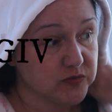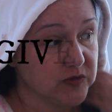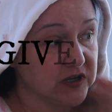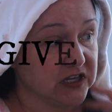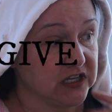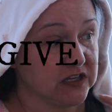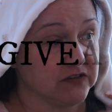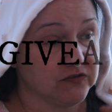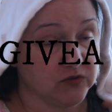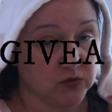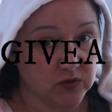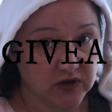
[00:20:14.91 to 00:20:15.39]
do
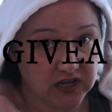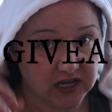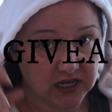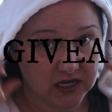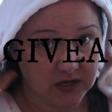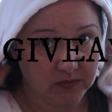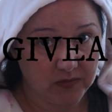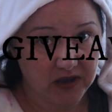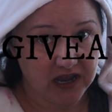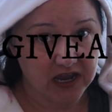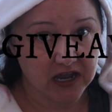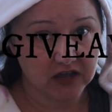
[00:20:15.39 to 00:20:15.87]
my giveaway
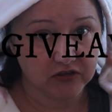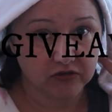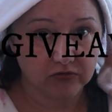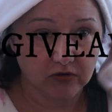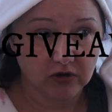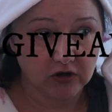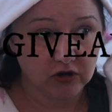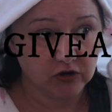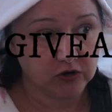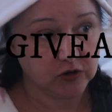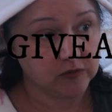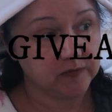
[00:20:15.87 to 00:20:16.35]
in a
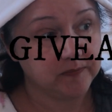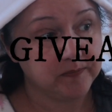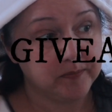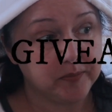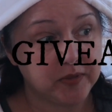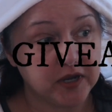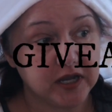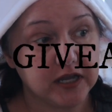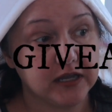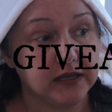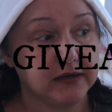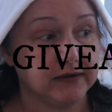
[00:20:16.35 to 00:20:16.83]
bathroom,
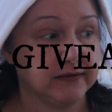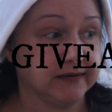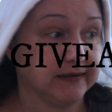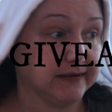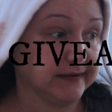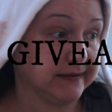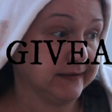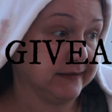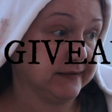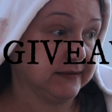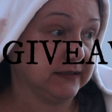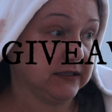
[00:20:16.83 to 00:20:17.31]
but
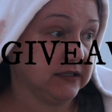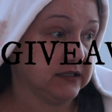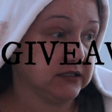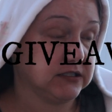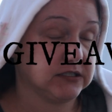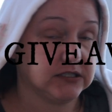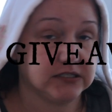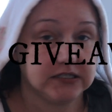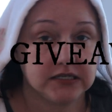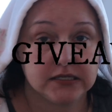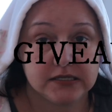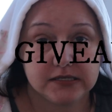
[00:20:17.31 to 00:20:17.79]
I
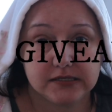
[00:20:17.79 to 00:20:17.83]
have